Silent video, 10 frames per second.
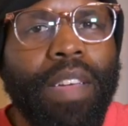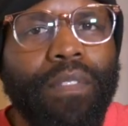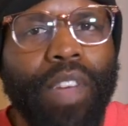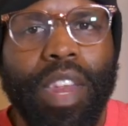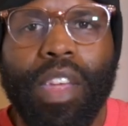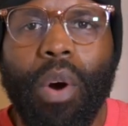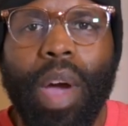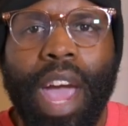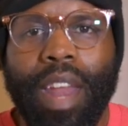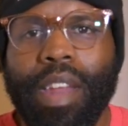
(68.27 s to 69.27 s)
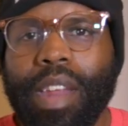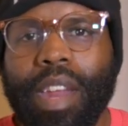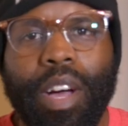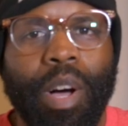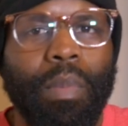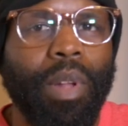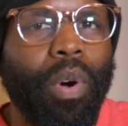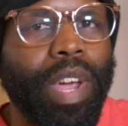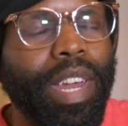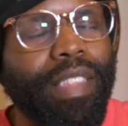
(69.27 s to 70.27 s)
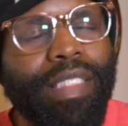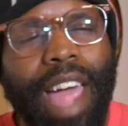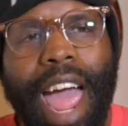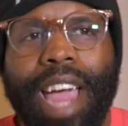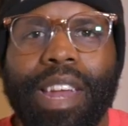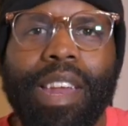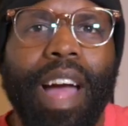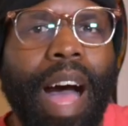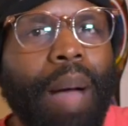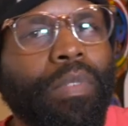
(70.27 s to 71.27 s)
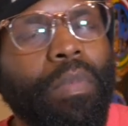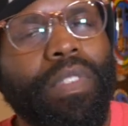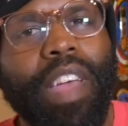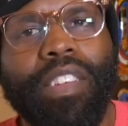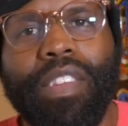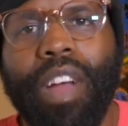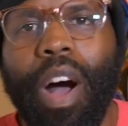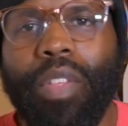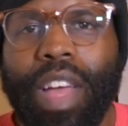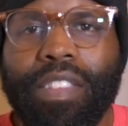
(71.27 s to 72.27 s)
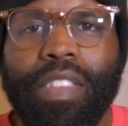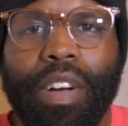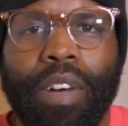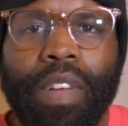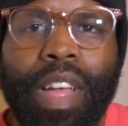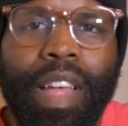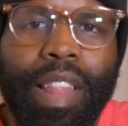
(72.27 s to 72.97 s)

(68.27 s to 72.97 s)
video editing and uploading and tagging and optimization, and all that stuff,